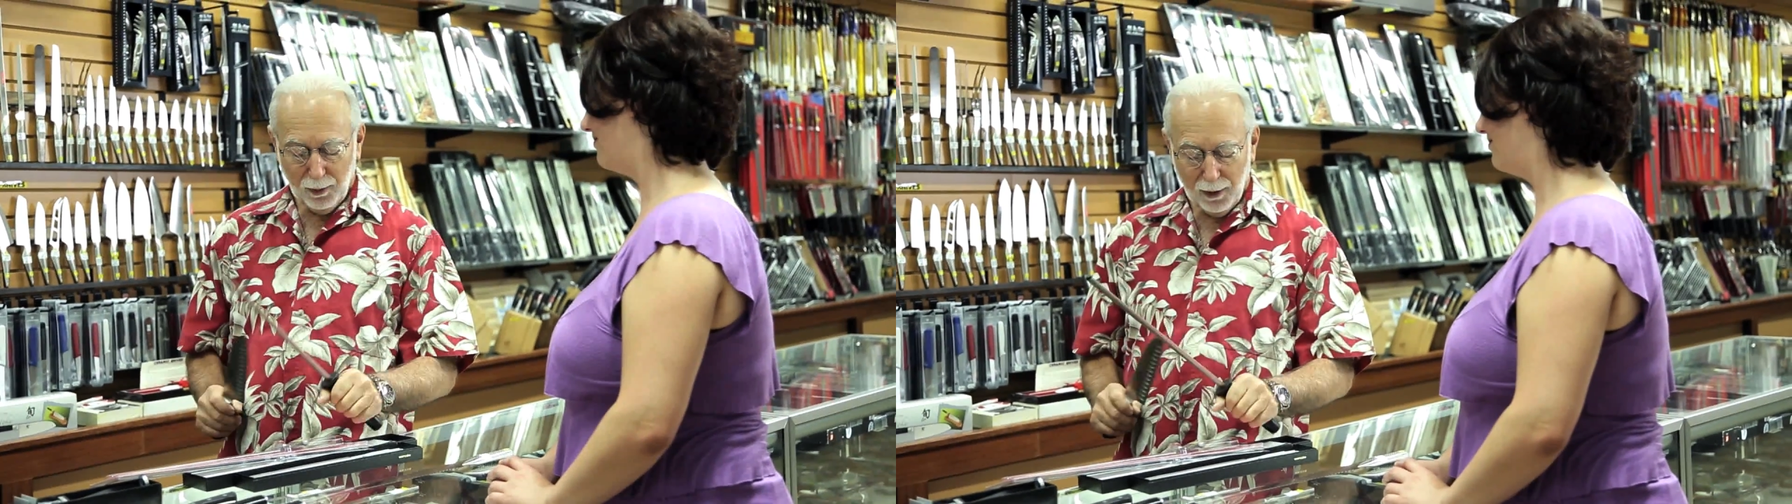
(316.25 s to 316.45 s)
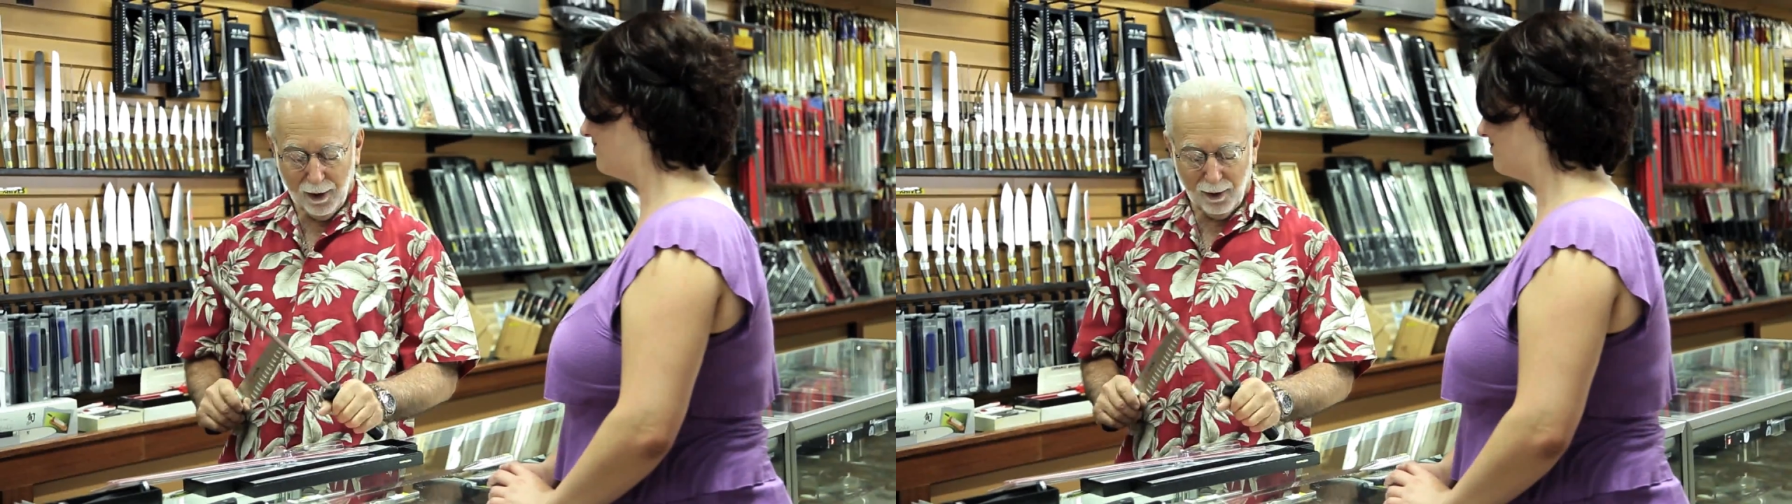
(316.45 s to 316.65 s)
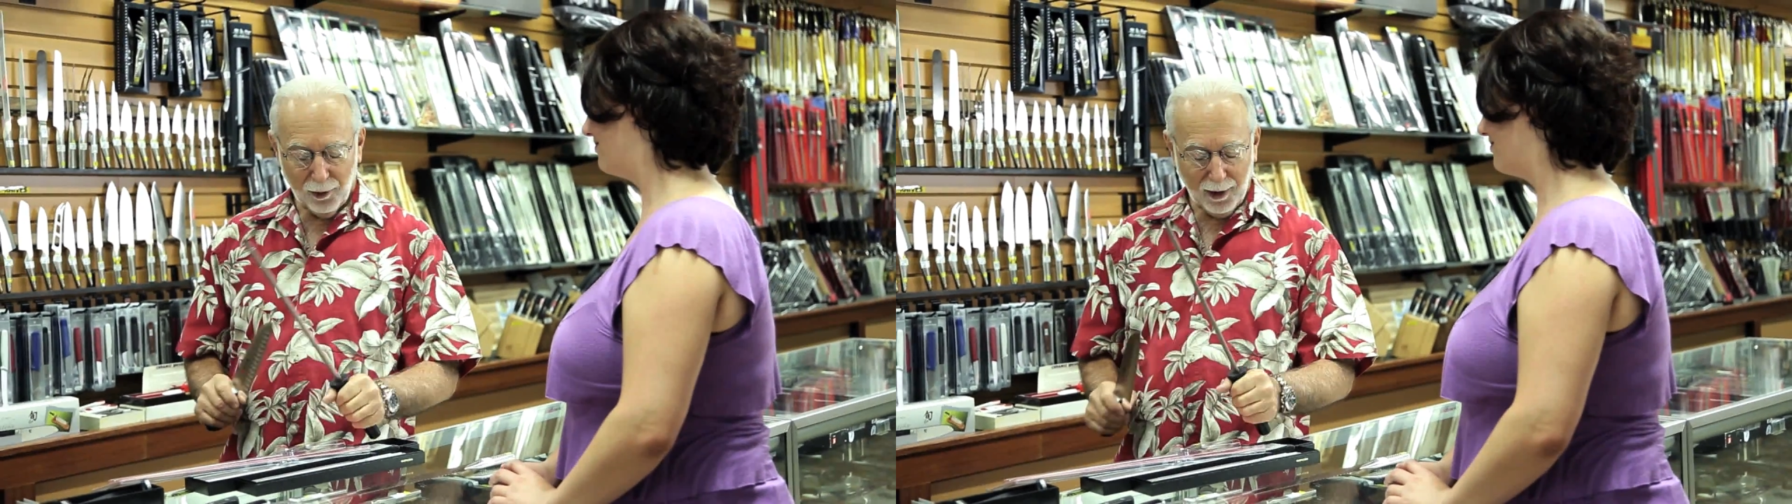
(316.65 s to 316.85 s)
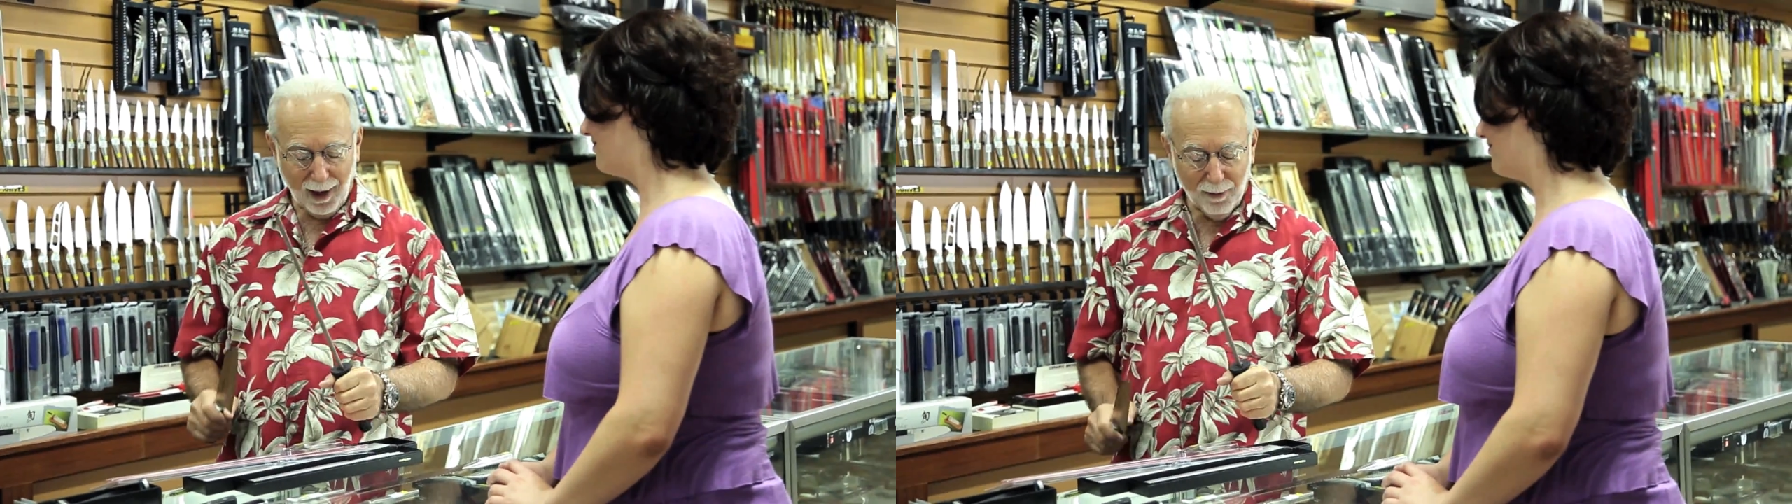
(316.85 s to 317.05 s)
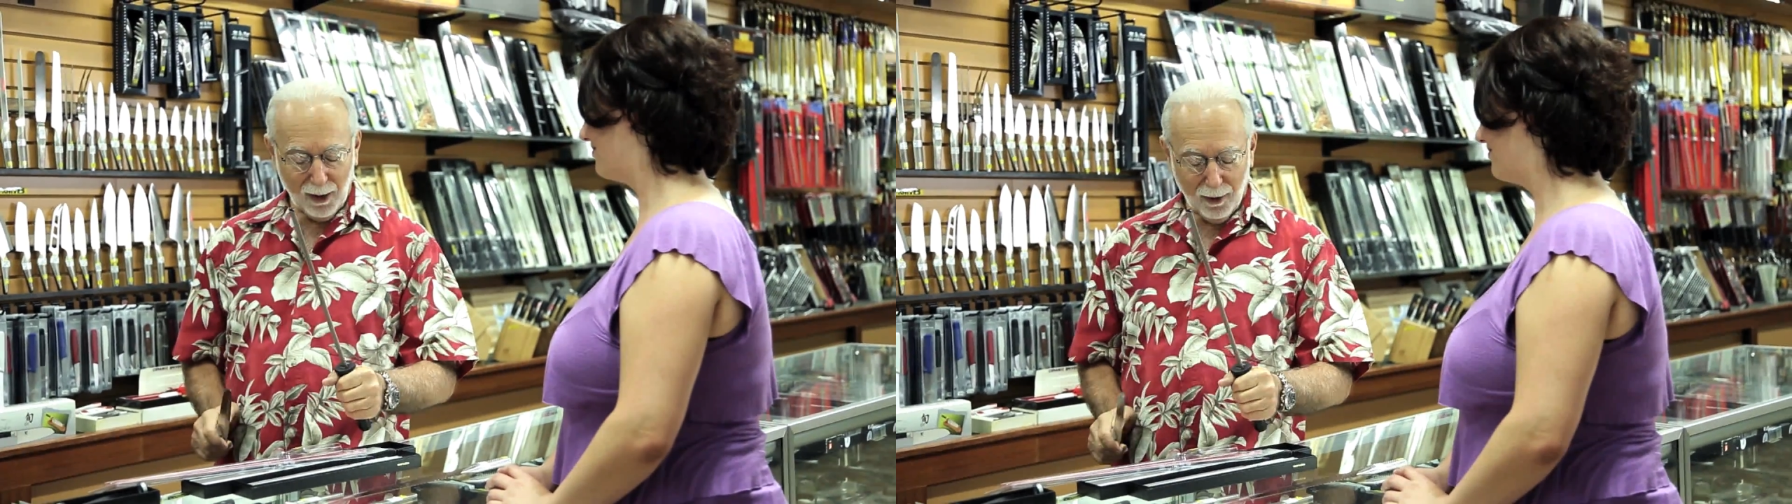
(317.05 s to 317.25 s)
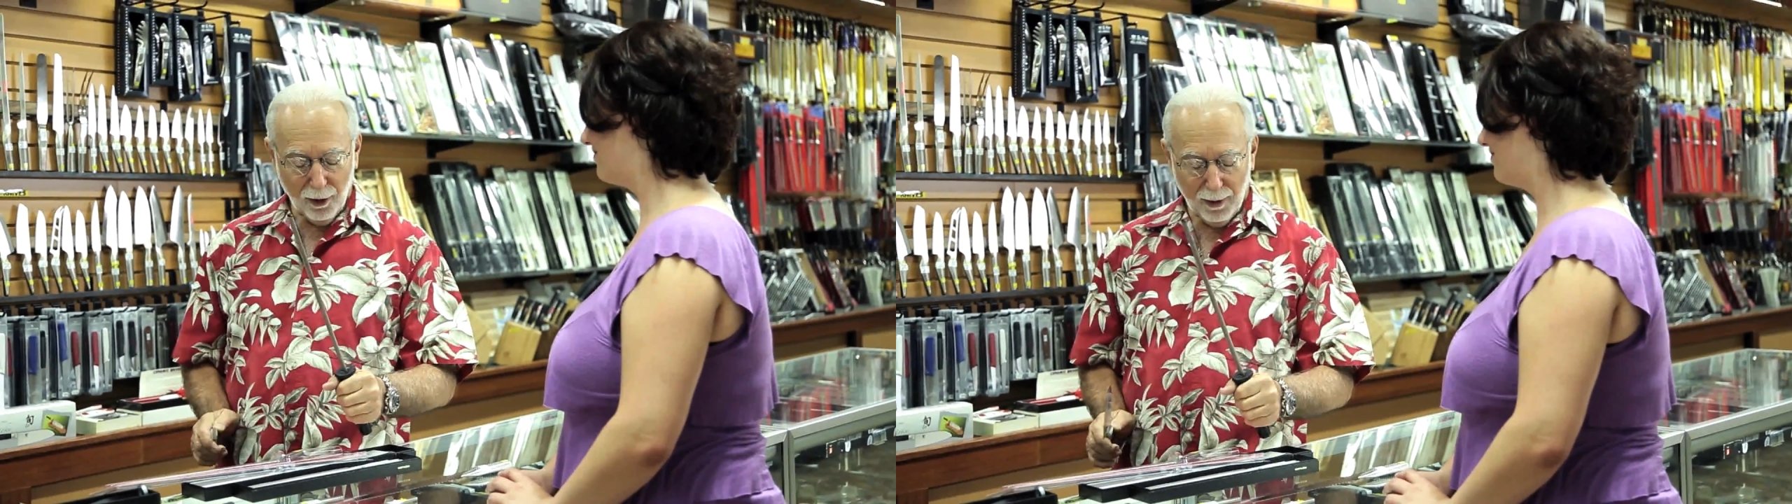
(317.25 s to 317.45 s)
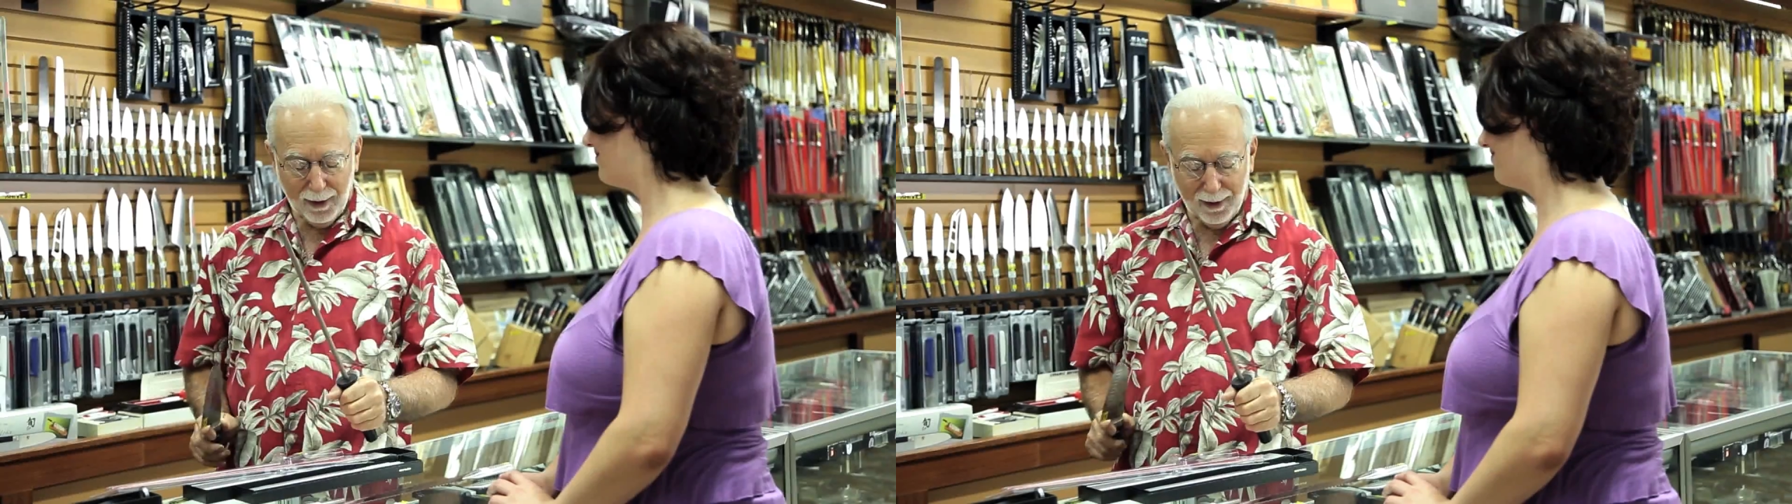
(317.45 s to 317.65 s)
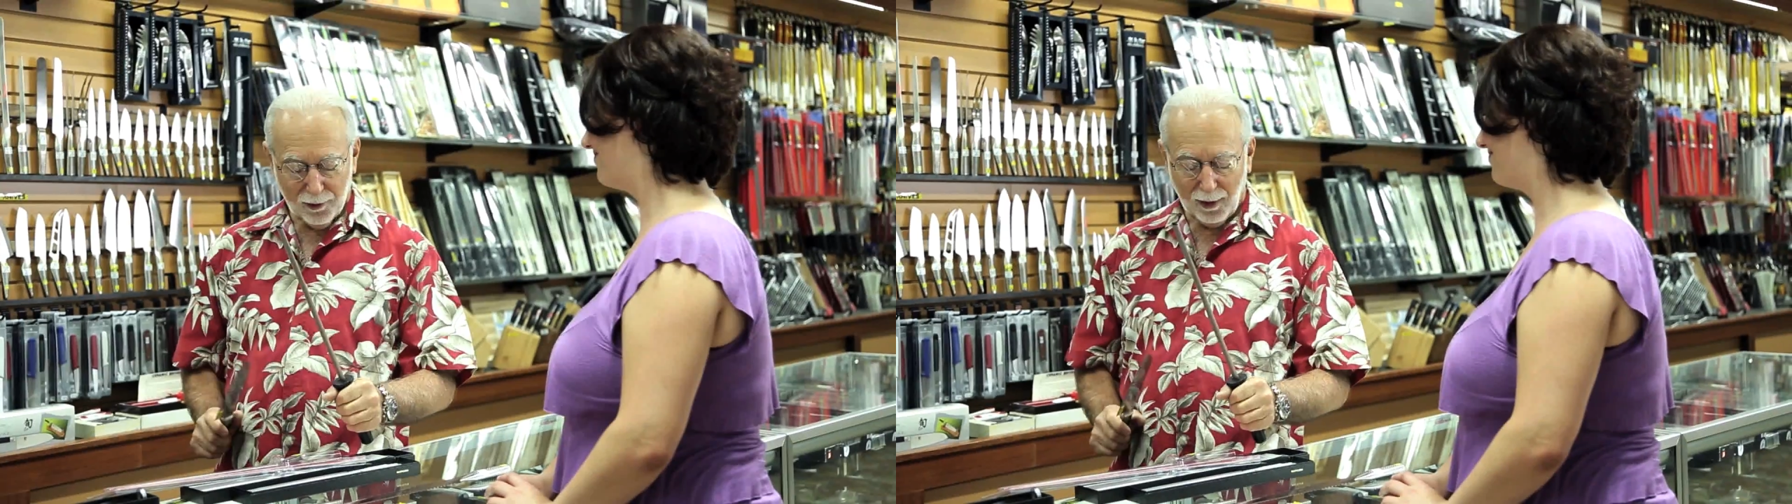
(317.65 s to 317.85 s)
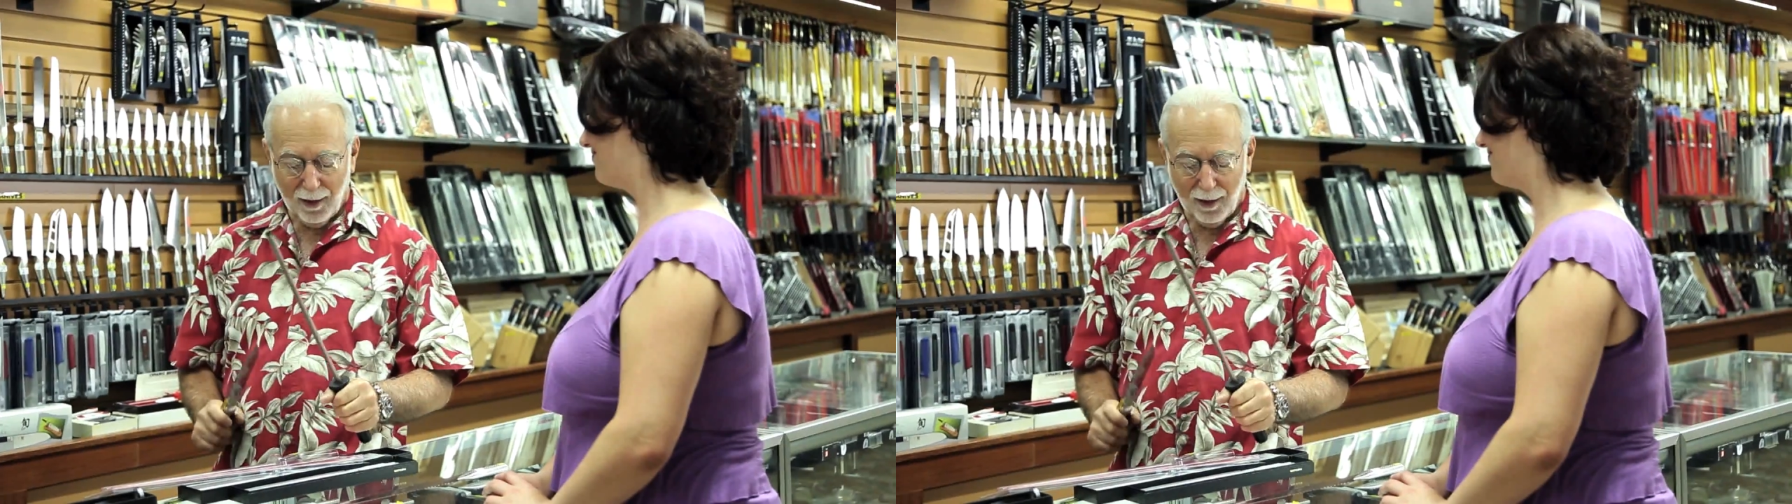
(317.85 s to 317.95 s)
years that I've been doing this,